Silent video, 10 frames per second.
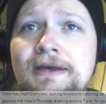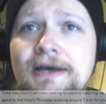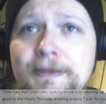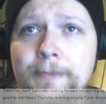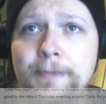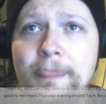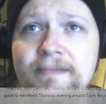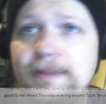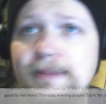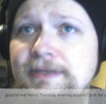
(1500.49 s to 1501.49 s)

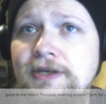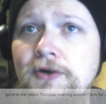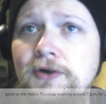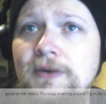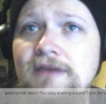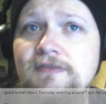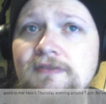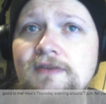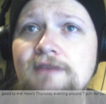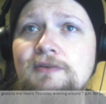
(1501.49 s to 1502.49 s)
Let me know if
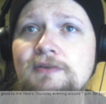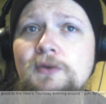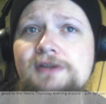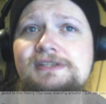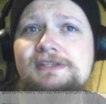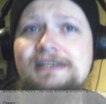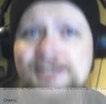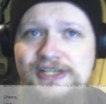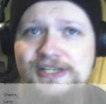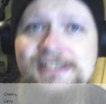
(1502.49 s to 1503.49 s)
it works.
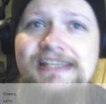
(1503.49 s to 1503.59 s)
Cheers,